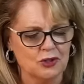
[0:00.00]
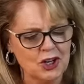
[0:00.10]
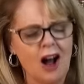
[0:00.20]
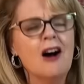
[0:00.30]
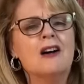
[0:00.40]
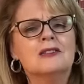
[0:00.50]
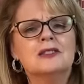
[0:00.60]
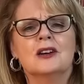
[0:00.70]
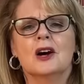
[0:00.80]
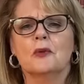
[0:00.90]

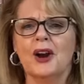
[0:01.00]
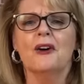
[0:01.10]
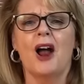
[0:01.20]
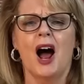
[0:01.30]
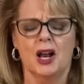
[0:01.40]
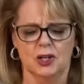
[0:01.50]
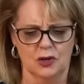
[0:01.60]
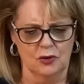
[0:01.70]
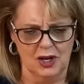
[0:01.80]
"Charles, where are you?"